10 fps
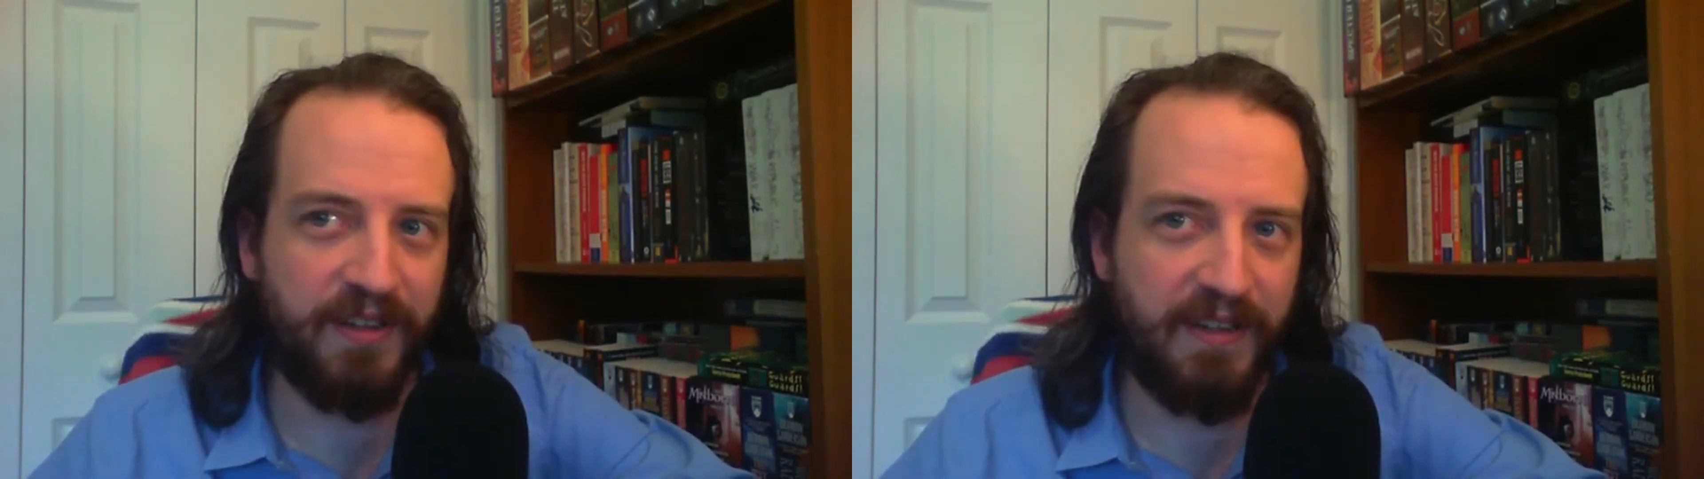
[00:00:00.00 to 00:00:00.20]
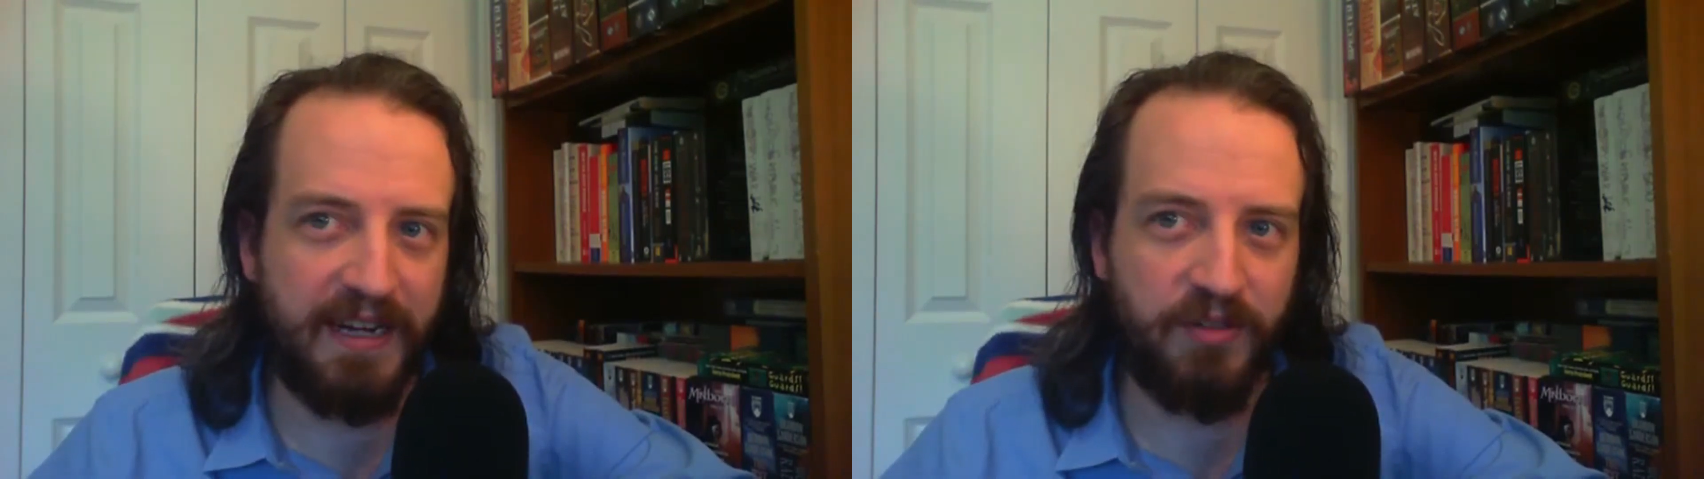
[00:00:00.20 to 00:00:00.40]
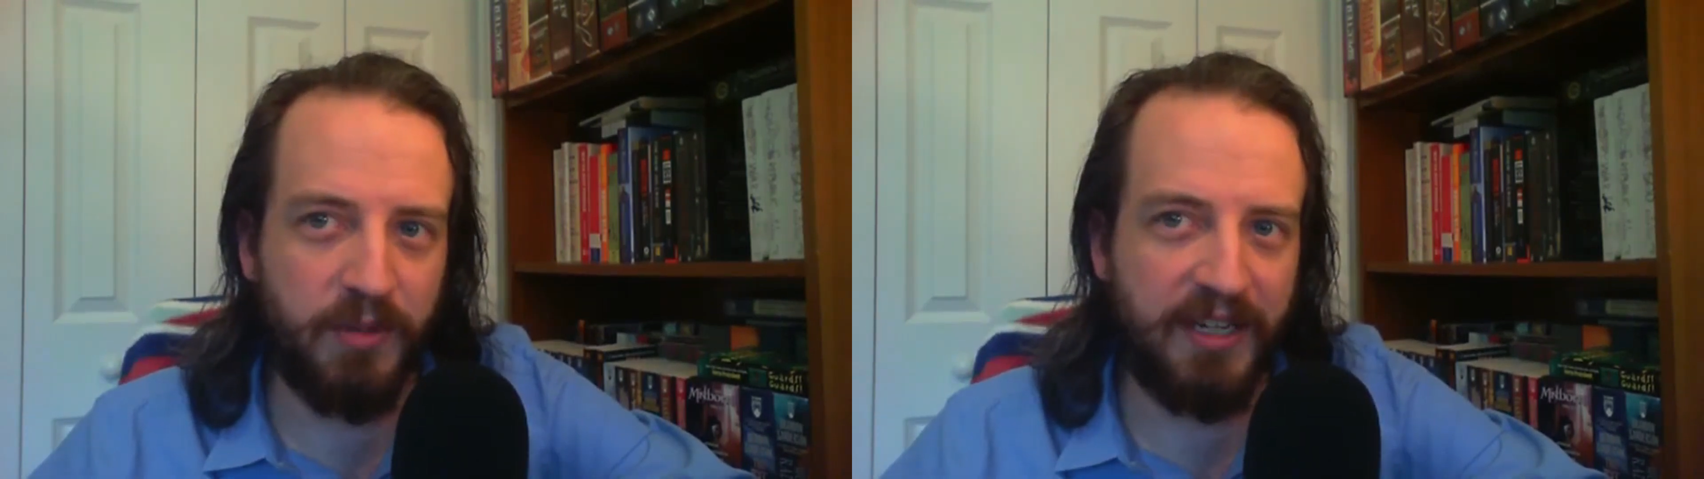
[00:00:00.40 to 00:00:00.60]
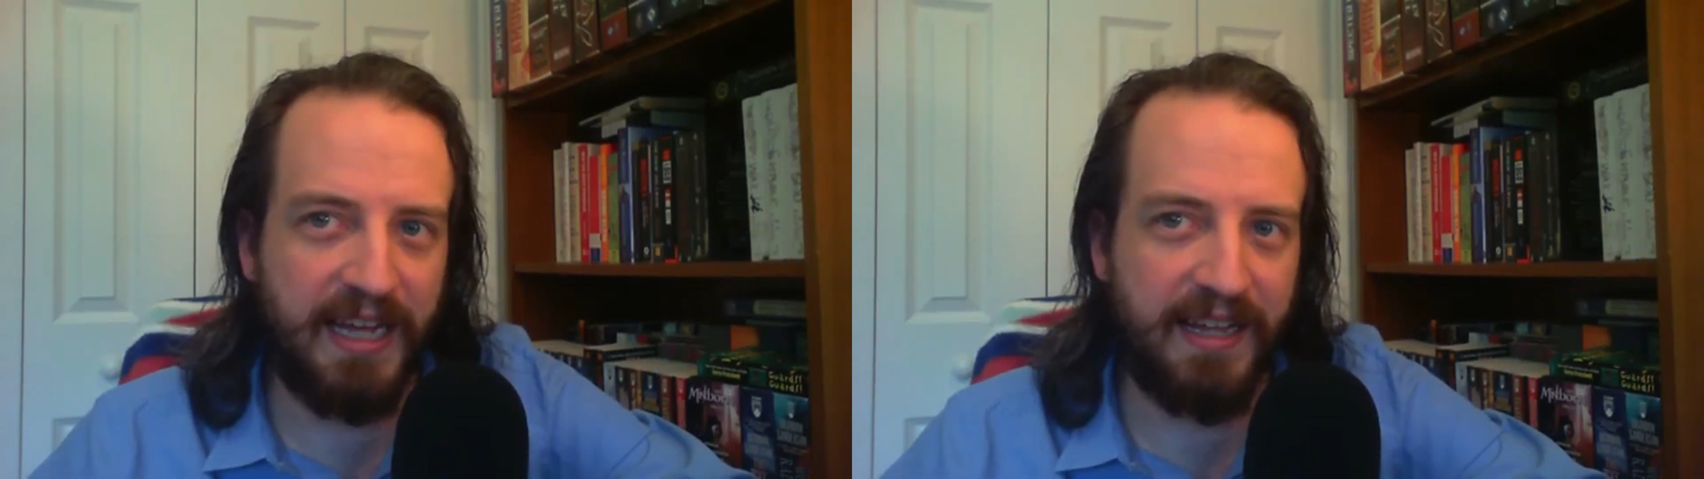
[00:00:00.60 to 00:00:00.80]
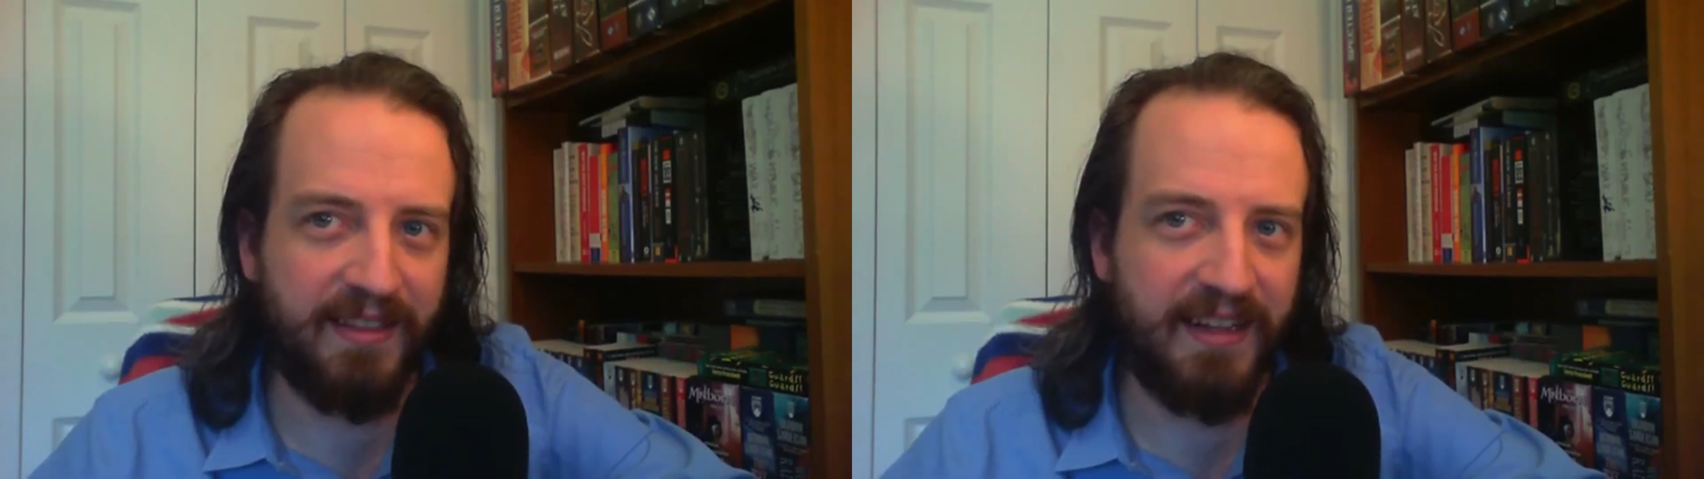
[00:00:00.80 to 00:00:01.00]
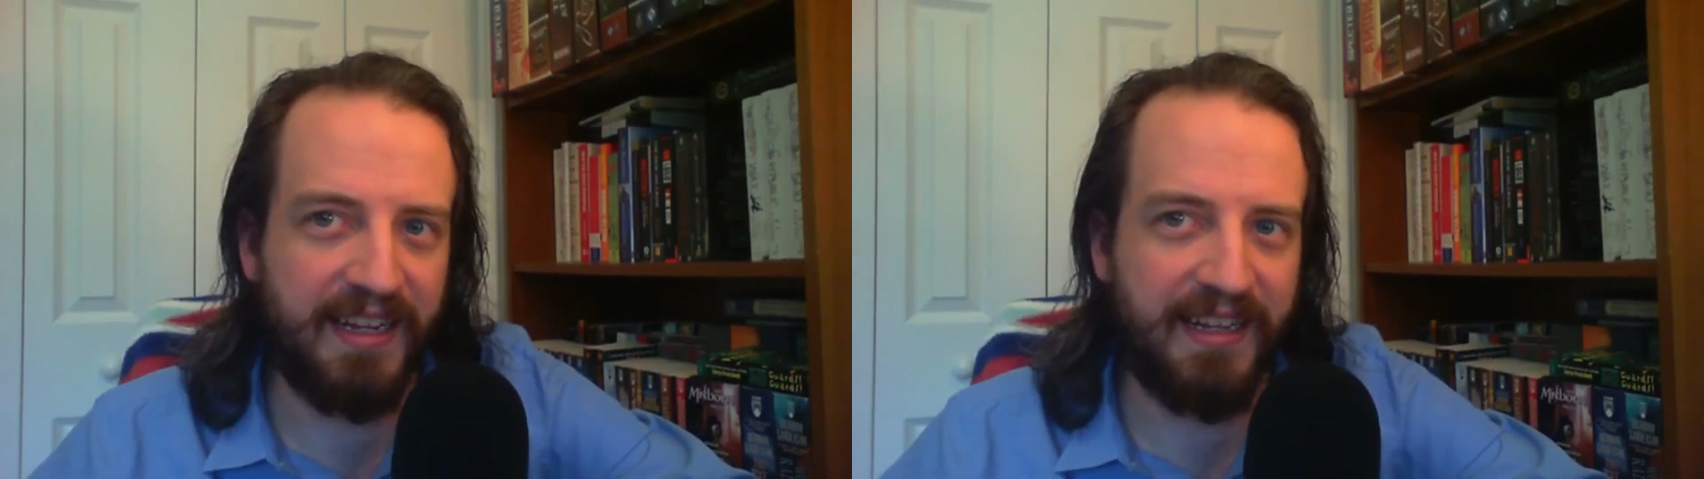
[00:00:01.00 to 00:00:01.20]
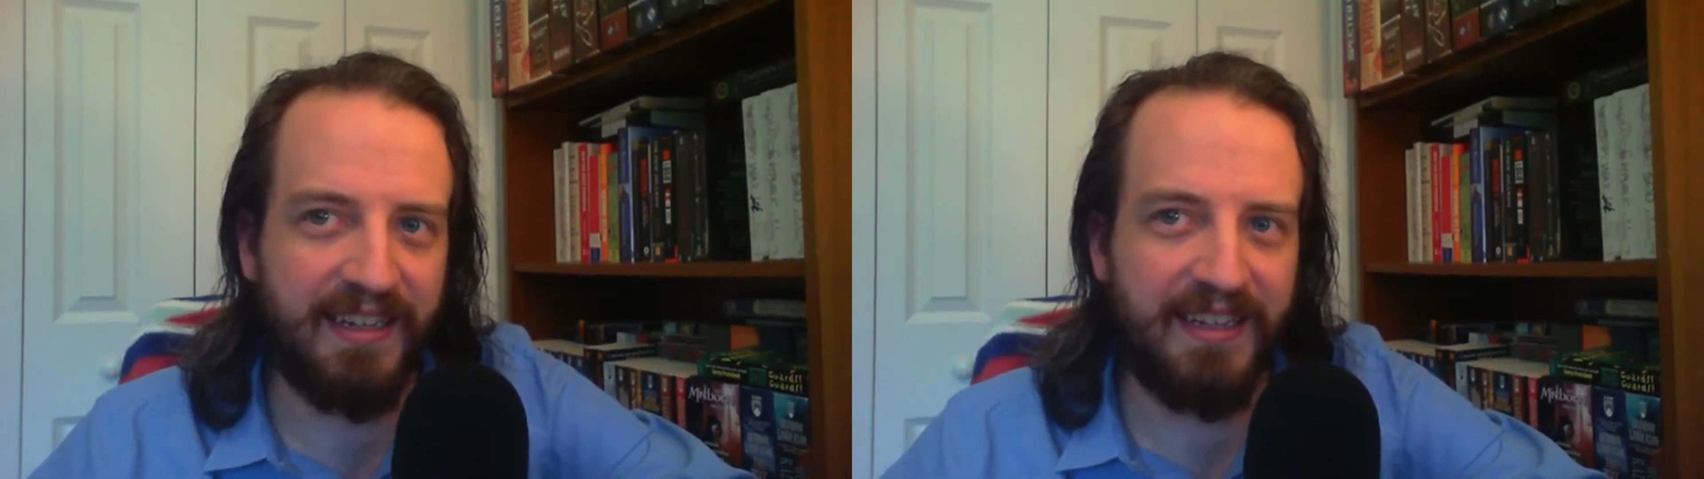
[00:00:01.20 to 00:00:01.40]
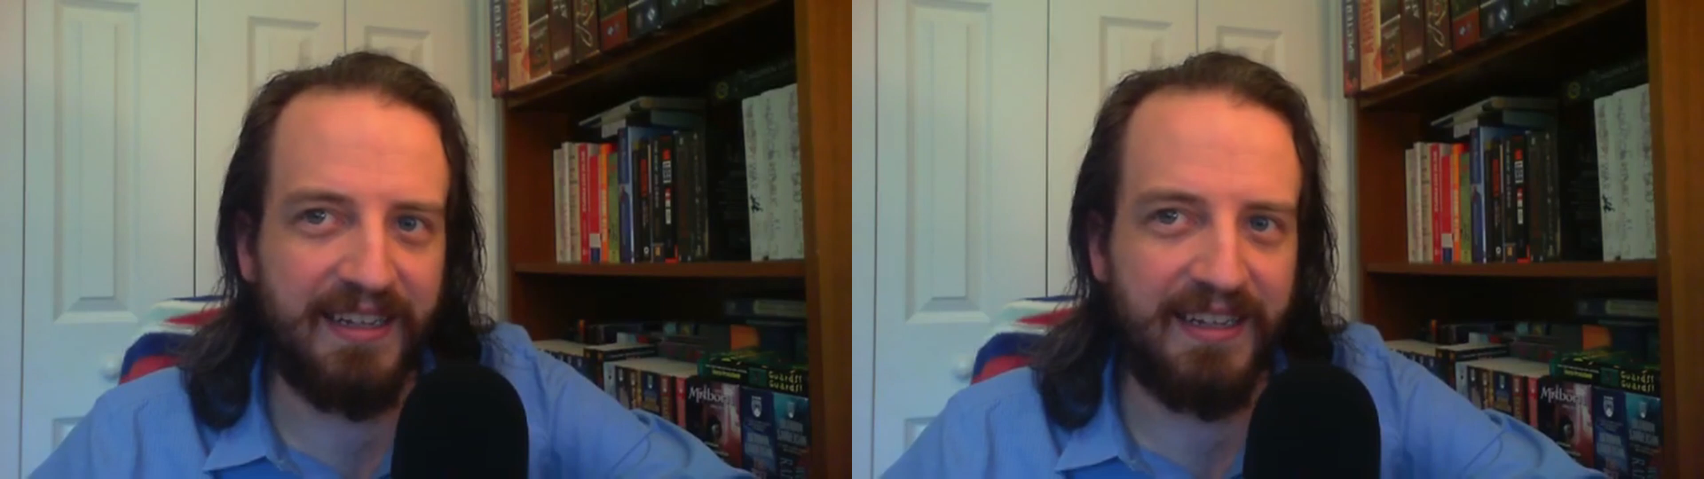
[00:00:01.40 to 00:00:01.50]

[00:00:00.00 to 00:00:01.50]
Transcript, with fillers: the last book had like